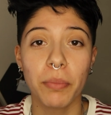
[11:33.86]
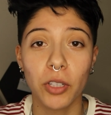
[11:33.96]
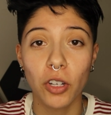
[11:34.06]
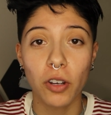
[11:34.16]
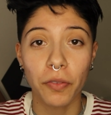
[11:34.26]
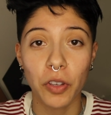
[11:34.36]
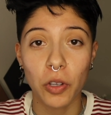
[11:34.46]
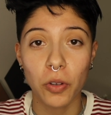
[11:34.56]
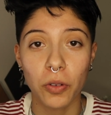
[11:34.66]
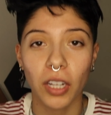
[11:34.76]
down below if
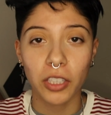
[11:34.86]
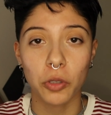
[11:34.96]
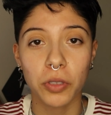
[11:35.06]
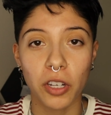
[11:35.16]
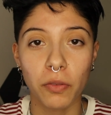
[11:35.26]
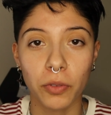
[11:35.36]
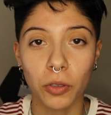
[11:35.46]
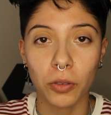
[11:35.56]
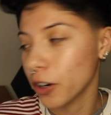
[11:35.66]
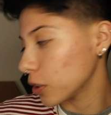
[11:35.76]
you thought this was a
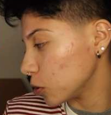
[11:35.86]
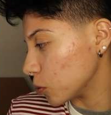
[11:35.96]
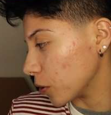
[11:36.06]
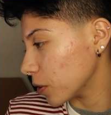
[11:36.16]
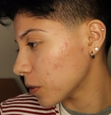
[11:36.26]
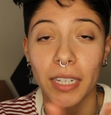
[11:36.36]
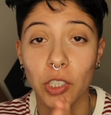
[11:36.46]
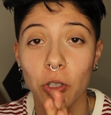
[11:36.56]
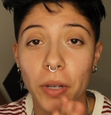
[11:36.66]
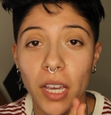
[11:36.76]
helpful haircut tutorial. As
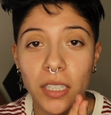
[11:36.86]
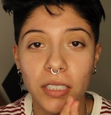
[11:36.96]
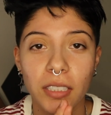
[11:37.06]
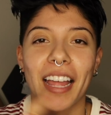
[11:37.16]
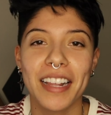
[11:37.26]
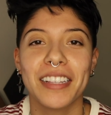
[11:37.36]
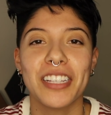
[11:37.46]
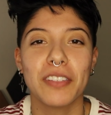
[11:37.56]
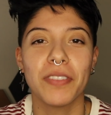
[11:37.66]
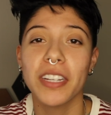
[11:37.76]
always, like
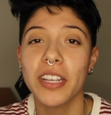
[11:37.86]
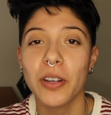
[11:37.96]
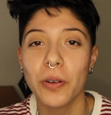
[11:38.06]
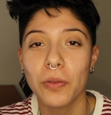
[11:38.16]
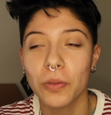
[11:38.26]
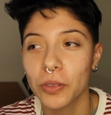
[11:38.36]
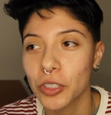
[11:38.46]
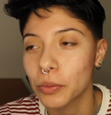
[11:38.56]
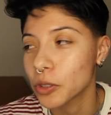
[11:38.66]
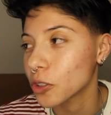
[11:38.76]
this video,
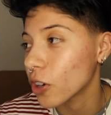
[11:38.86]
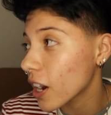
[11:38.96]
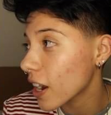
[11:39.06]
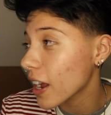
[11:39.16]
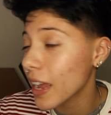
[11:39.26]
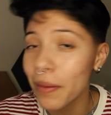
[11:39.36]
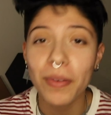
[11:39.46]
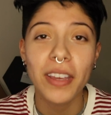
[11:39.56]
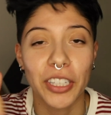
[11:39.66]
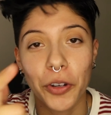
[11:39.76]

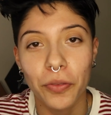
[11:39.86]
subscribe, tell your